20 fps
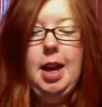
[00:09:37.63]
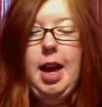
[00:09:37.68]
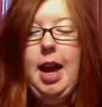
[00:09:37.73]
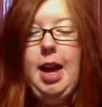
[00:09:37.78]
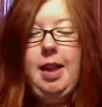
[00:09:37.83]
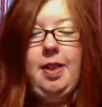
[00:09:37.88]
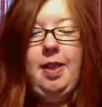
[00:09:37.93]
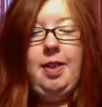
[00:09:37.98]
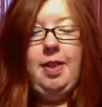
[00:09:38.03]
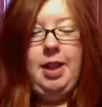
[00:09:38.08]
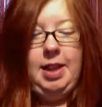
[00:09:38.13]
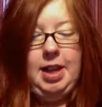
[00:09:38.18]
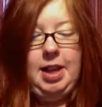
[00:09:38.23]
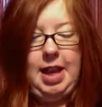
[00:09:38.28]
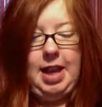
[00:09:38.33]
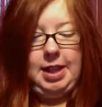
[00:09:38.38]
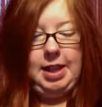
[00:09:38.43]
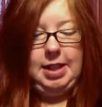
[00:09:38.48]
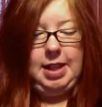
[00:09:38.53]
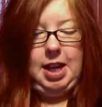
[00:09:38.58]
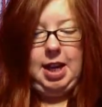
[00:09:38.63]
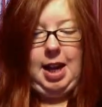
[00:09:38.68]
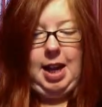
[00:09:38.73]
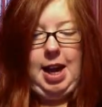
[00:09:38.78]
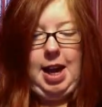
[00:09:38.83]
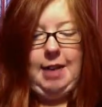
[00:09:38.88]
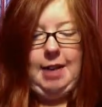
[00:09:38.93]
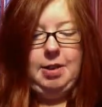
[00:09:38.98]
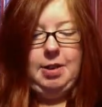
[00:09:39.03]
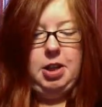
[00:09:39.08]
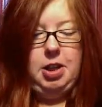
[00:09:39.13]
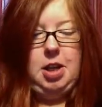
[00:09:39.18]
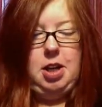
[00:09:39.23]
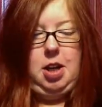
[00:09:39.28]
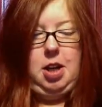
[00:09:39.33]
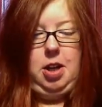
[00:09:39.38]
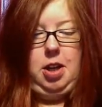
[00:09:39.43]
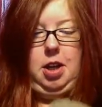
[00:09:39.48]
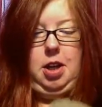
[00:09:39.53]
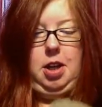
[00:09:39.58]
And then the next thing I had to
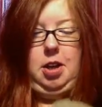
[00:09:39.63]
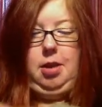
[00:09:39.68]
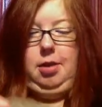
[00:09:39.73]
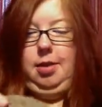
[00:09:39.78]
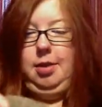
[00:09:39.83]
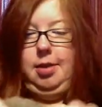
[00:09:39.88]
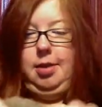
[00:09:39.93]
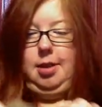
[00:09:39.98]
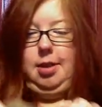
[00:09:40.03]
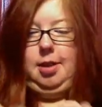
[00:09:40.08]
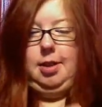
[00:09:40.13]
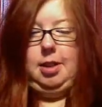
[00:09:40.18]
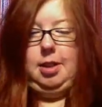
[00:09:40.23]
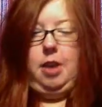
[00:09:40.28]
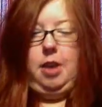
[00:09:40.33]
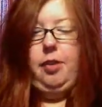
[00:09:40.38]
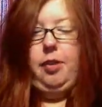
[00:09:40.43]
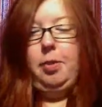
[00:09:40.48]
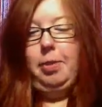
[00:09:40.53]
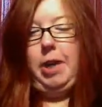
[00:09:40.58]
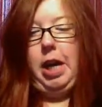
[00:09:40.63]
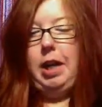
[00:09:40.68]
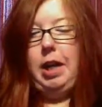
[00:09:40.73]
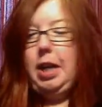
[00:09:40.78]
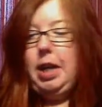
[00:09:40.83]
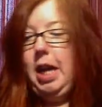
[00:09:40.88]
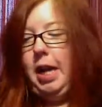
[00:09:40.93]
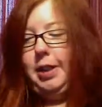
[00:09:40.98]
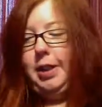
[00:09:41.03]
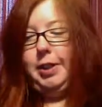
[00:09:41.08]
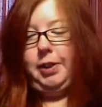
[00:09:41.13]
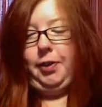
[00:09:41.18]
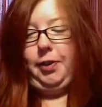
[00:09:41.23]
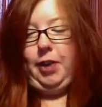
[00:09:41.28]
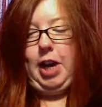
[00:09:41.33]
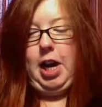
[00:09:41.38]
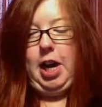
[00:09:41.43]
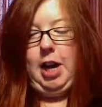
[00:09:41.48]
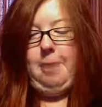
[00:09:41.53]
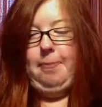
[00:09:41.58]
show you is also for podcaster
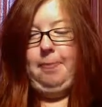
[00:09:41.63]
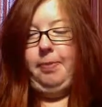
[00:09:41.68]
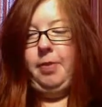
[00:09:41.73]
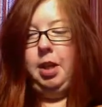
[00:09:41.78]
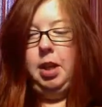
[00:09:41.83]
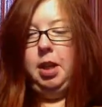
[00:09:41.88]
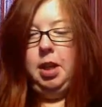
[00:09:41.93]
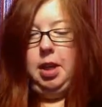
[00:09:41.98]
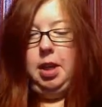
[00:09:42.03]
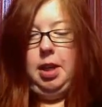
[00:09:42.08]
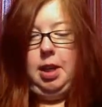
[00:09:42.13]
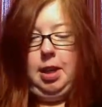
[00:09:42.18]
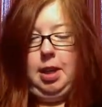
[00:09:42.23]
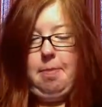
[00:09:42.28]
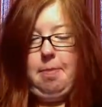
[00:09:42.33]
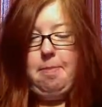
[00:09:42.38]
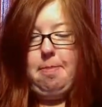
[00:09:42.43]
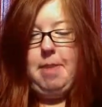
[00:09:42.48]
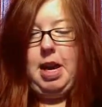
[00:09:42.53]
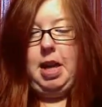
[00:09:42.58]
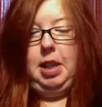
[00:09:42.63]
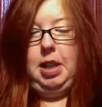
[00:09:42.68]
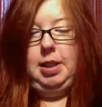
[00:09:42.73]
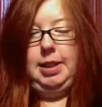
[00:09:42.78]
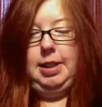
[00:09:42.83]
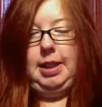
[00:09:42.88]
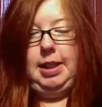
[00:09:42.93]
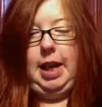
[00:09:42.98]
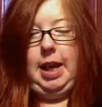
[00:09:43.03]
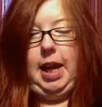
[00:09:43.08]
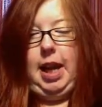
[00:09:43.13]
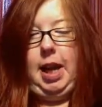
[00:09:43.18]
fame, Melski